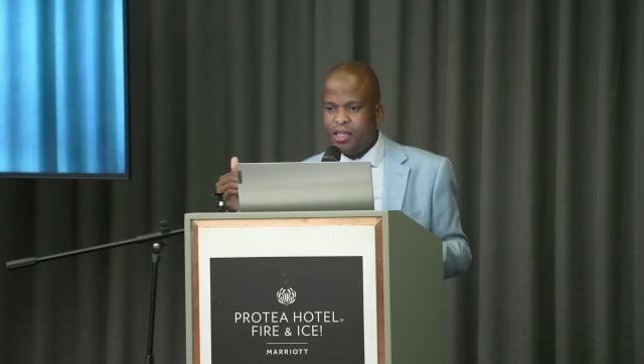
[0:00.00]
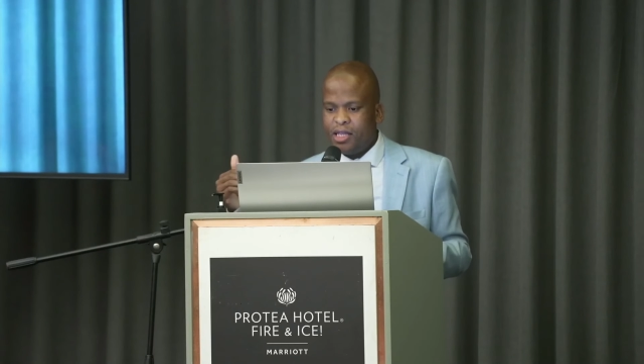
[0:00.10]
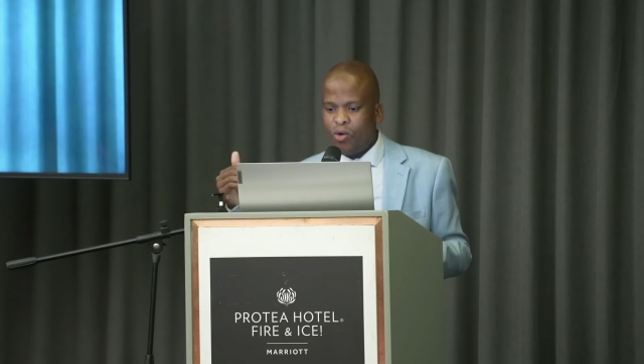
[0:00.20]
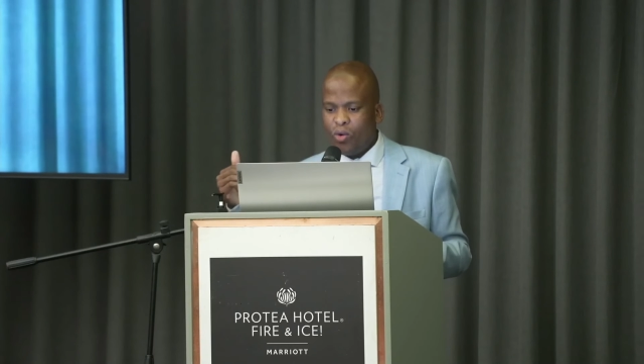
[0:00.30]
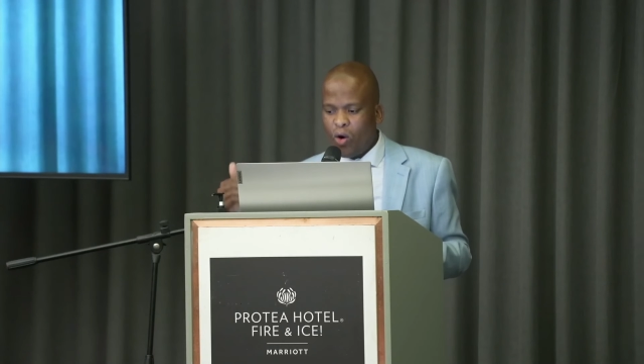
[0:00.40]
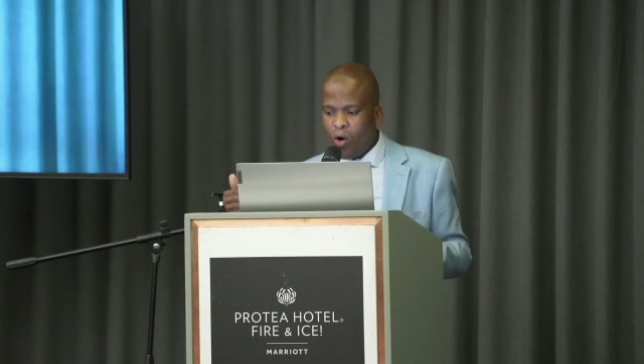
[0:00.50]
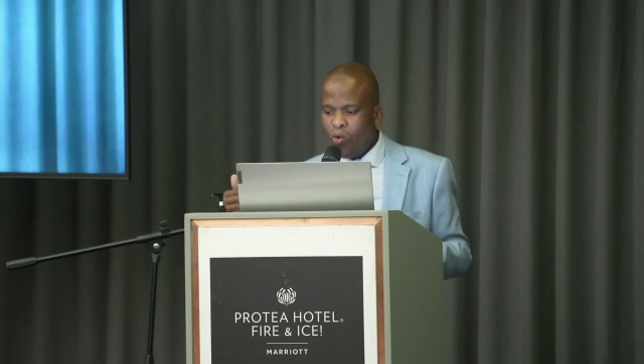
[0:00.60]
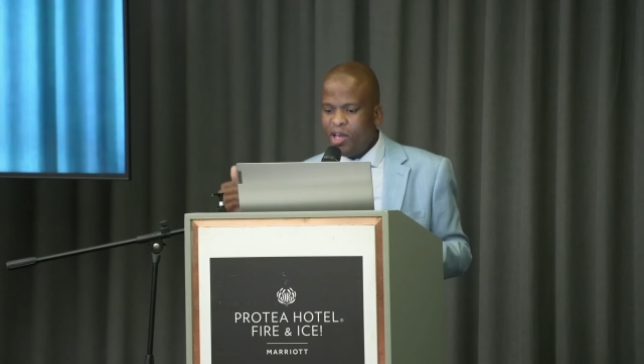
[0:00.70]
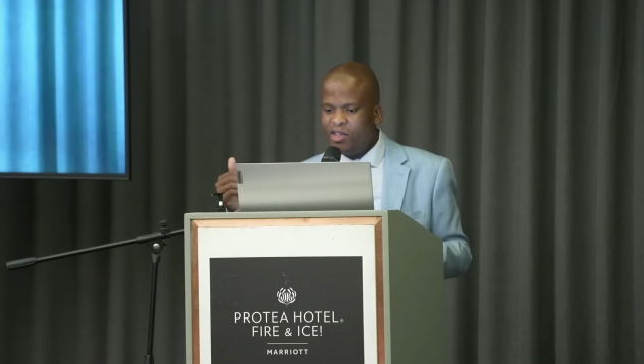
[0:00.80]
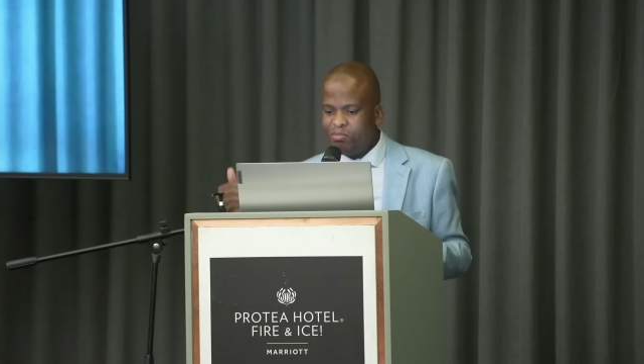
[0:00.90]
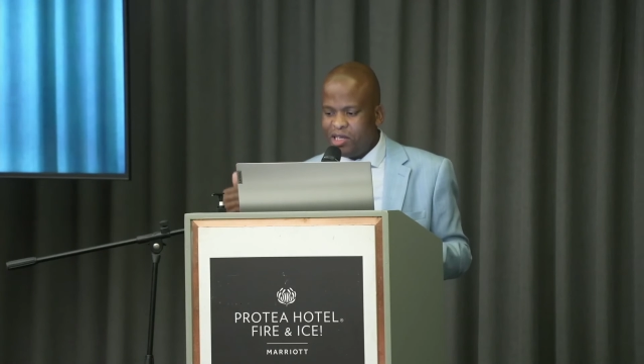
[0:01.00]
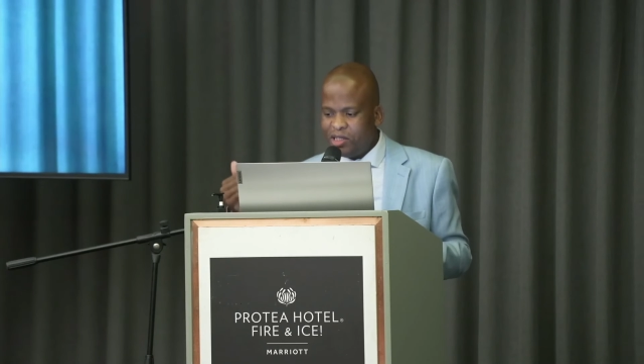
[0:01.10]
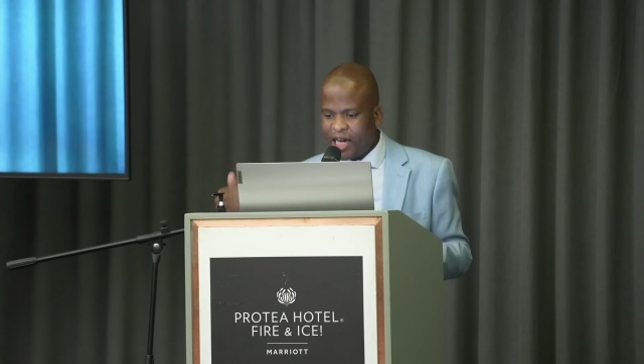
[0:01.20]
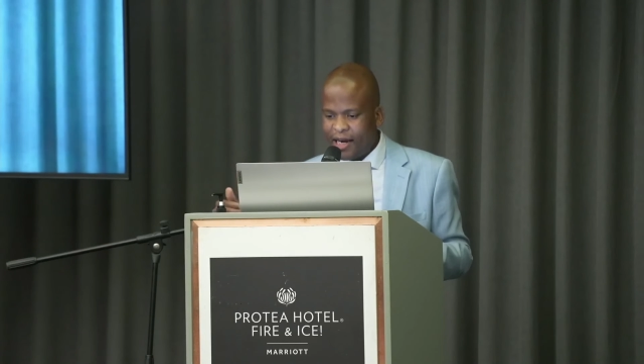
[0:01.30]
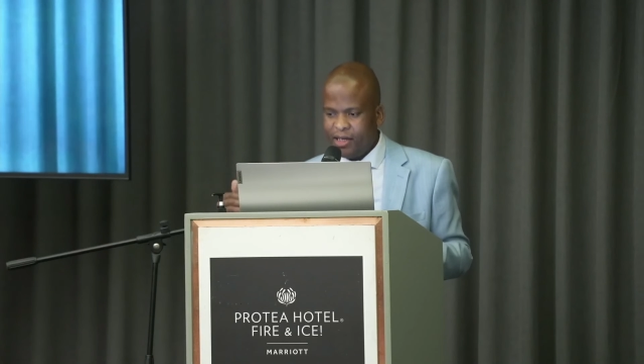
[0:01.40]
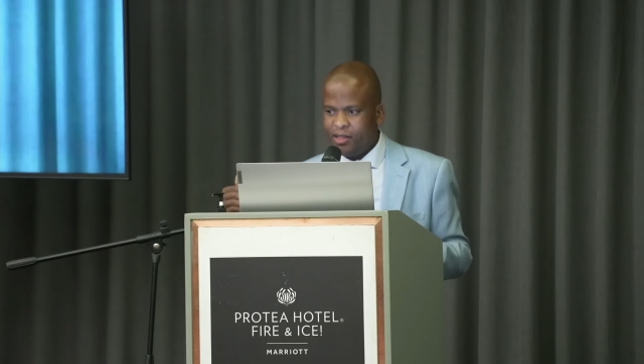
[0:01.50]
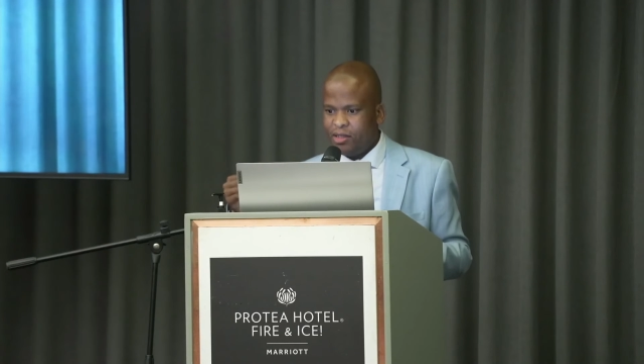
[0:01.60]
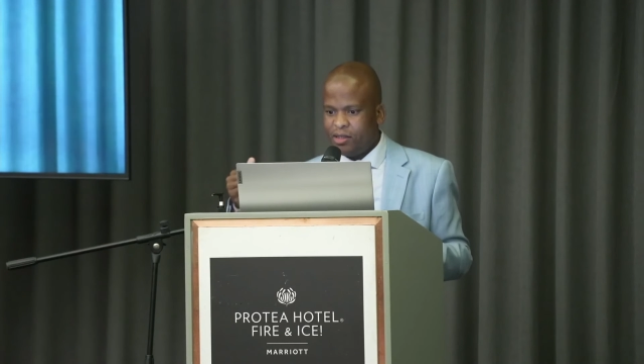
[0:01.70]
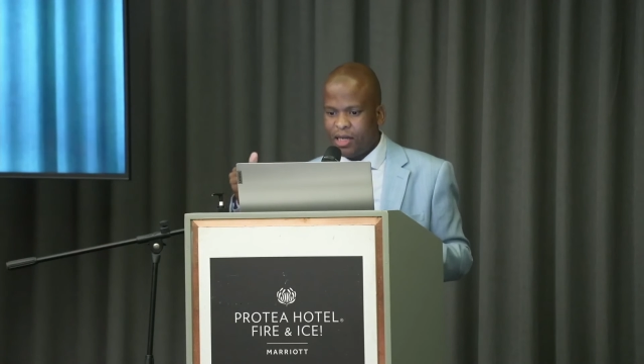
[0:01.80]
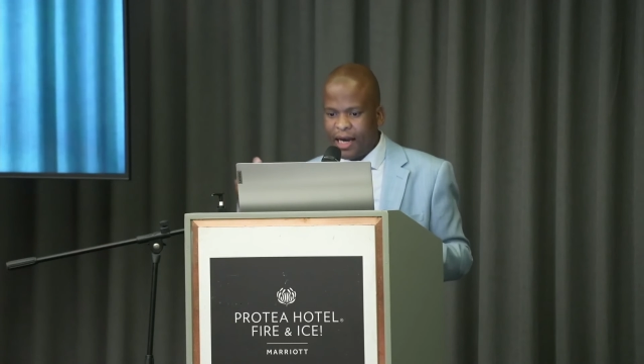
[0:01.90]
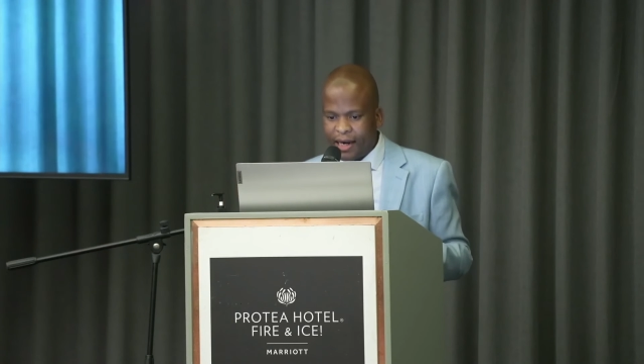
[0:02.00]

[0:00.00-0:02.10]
there will always be challenges